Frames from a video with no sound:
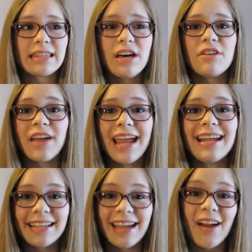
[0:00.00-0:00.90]
love
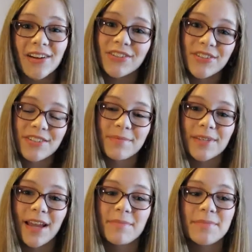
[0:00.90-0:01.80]
hating characters
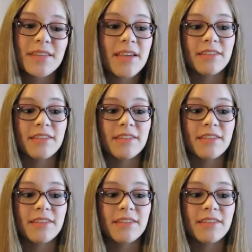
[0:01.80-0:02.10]
sometimes.